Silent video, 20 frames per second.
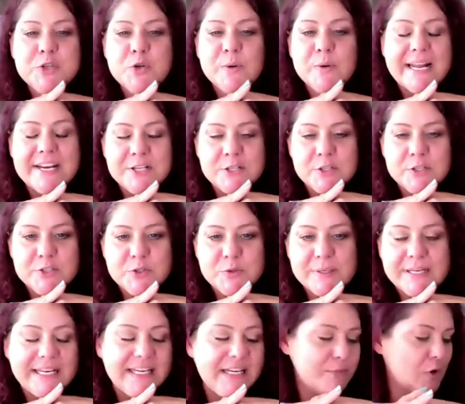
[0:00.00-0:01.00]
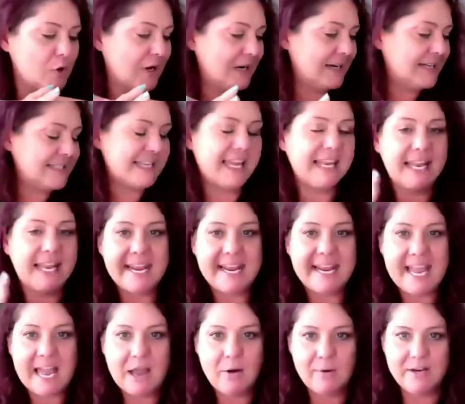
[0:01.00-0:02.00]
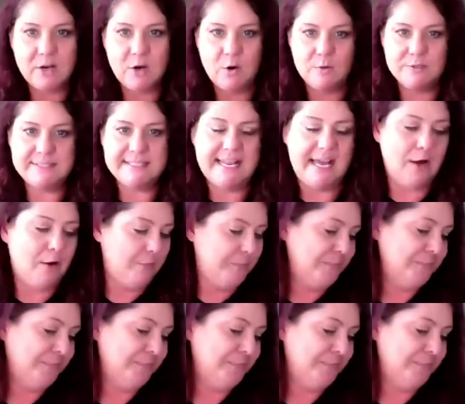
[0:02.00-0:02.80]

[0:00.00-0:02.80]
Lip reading: to, and I don't do it anymore because I like how it goes now.